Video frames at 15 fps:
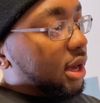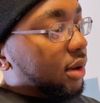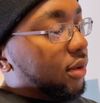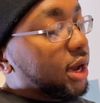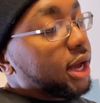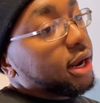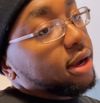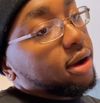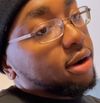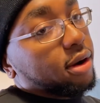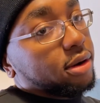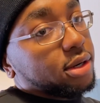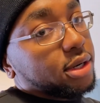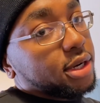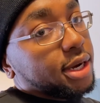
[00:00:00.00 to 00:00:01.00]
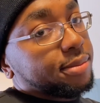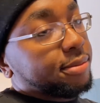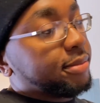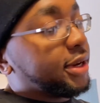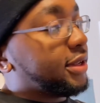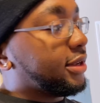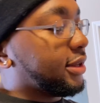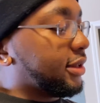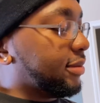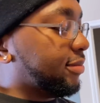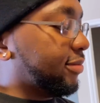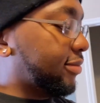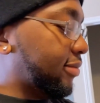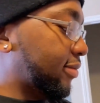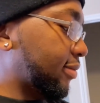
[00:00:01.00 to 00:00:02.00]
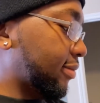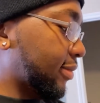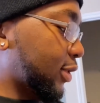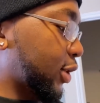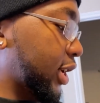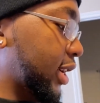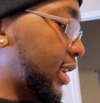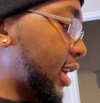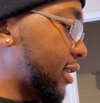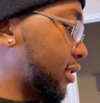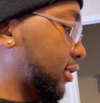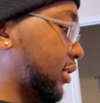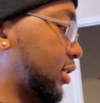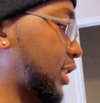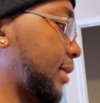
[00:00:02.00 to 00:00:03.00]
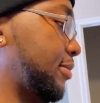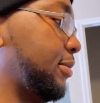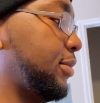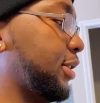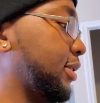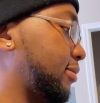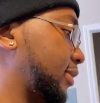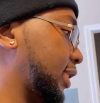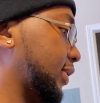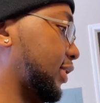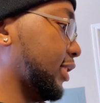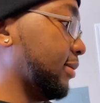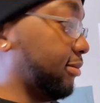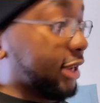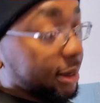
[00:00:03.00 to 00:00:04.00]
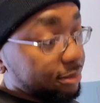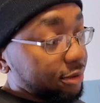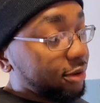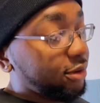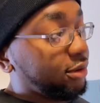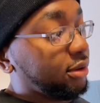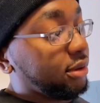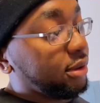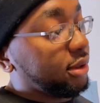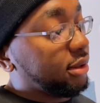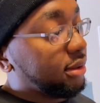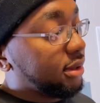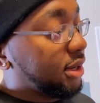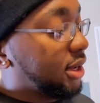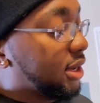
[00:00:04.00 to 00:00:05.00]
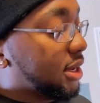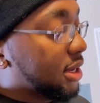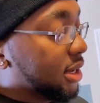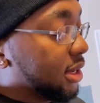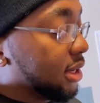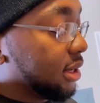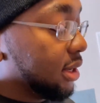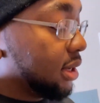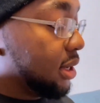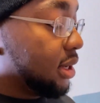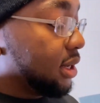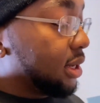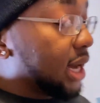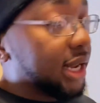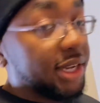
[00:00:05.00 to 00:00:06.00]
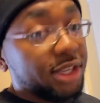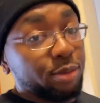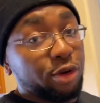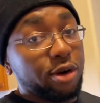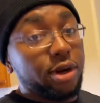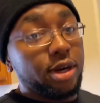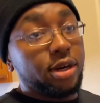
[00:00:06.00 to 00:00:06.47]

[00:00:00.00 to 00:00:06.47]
We gotta go grocery shopping, basically. Well, not grocery shopping, but get some type of groceries. I need some more,